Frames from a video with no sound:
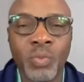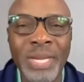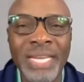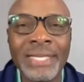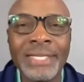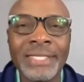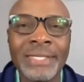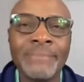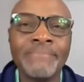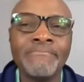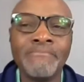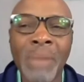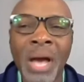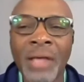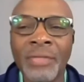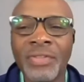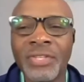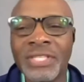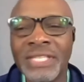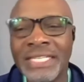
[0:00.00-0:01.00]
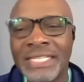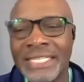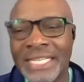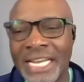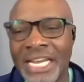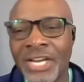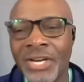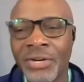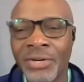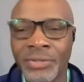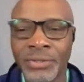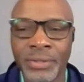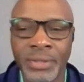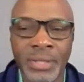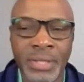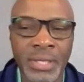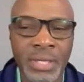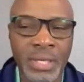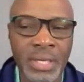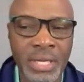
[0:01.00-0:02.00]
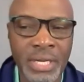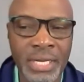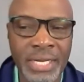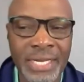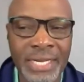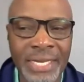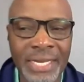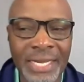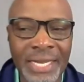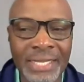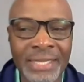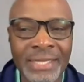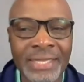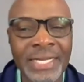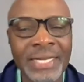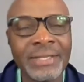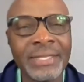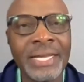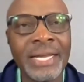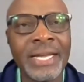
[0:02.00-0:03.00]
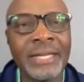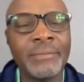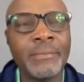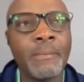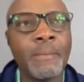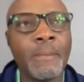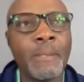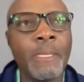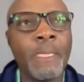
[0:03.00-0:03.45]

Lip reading: weeks and months and years, I think that